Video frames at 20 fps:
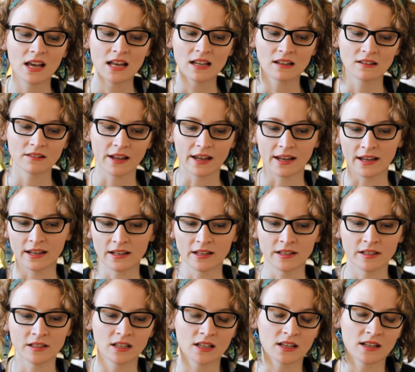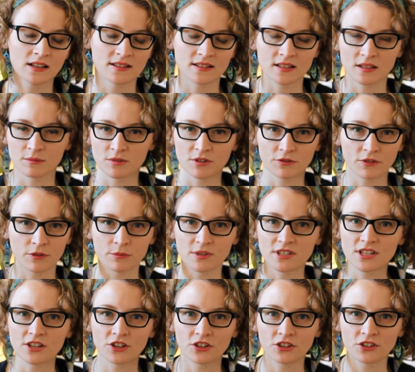lay some different
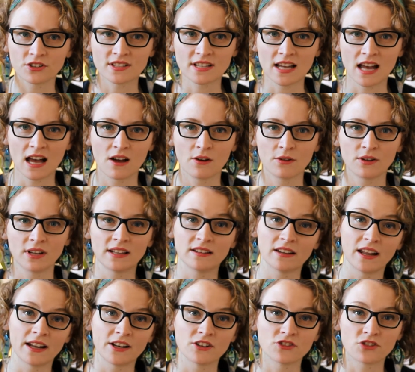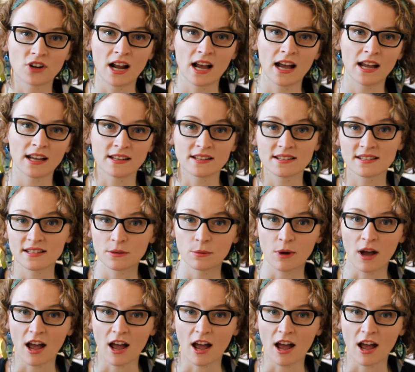materials down and let it dry and see what